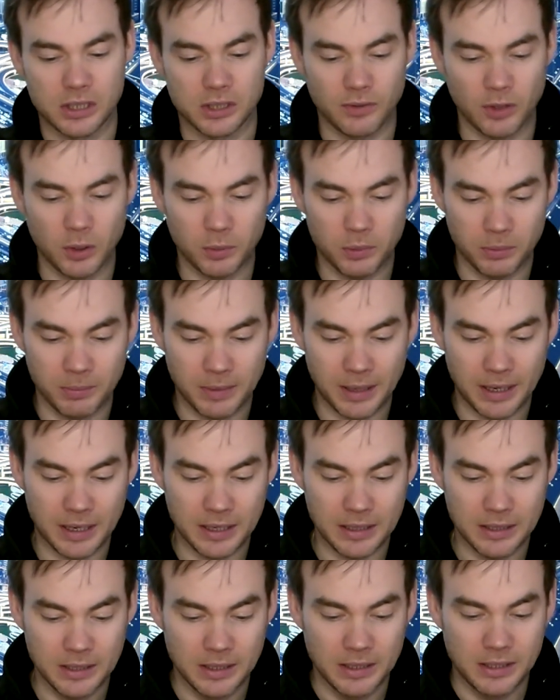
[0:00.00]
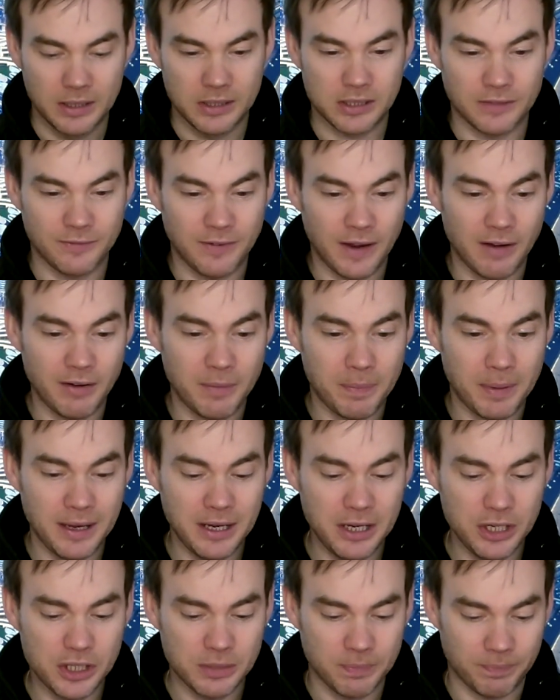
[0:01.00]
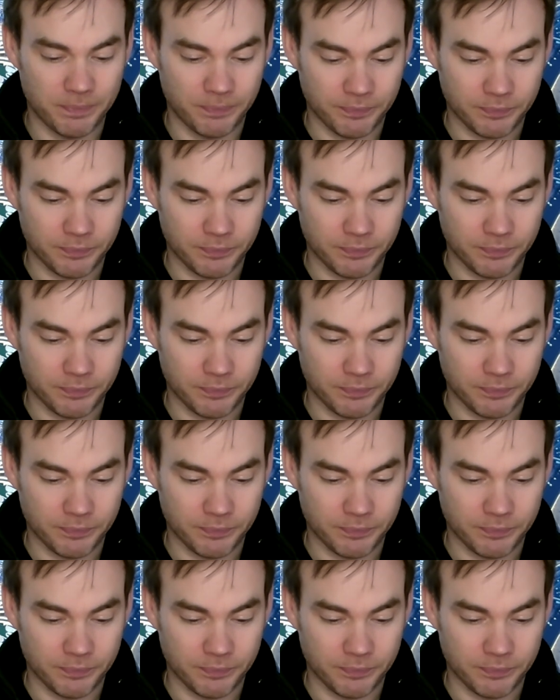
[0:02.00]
So I open up my Safari page,